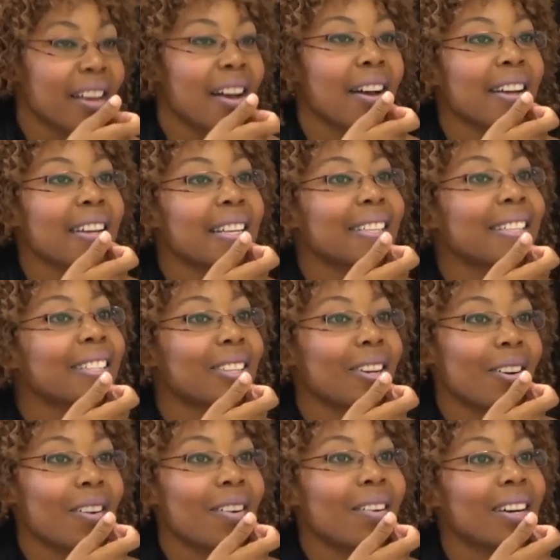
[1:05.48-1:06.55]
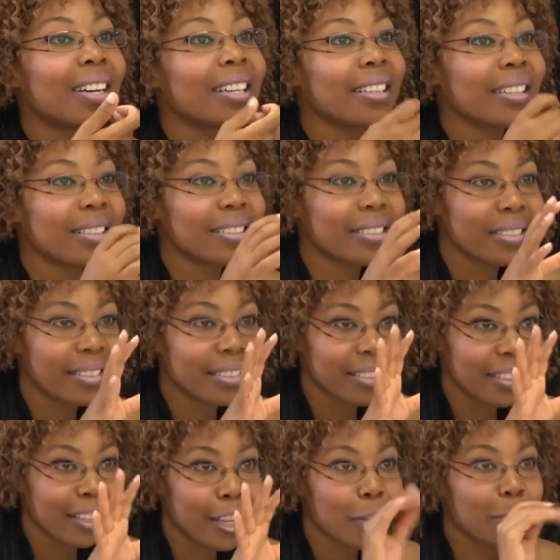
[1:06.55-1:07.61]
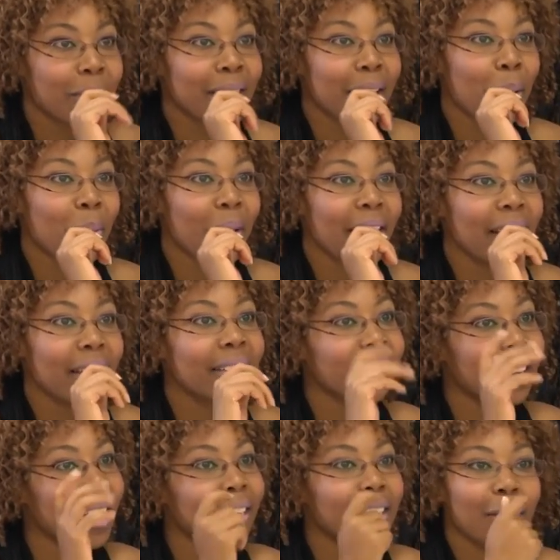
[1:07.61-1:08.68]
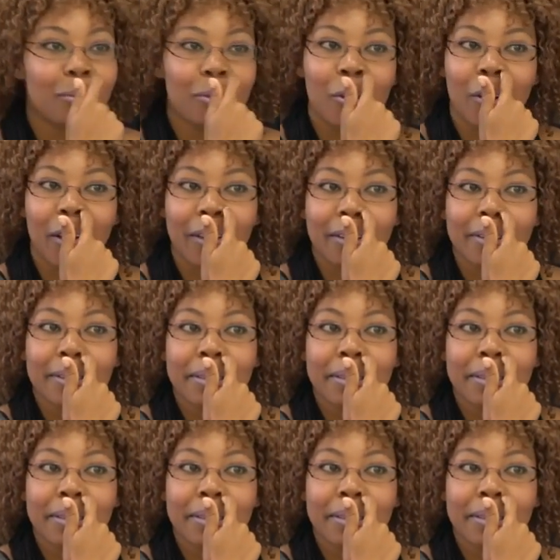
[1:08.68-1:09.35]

Yeah, so keep it that way and keep going.